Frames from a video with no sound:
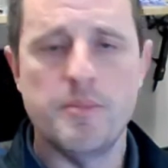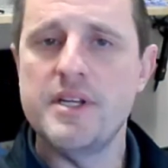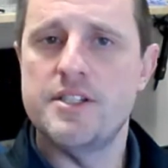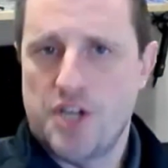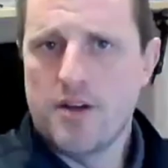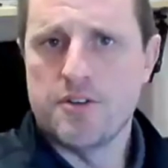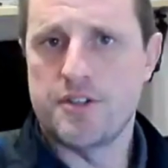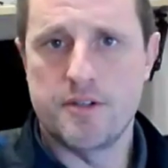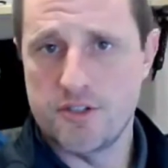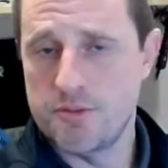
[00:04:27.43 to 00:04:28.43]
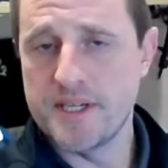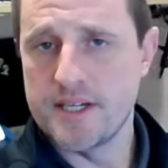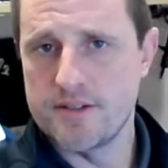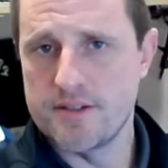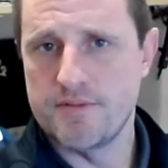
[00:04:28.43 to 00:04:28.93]
can be challenging just
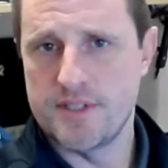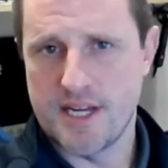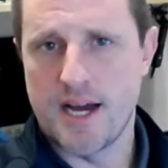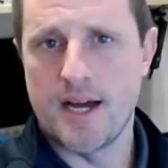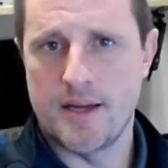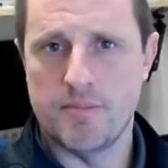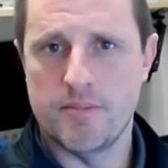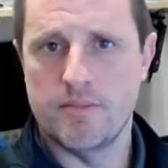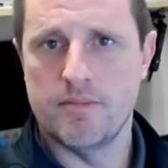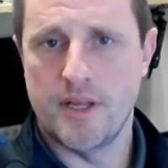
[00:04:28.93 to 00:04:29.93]
because of the time.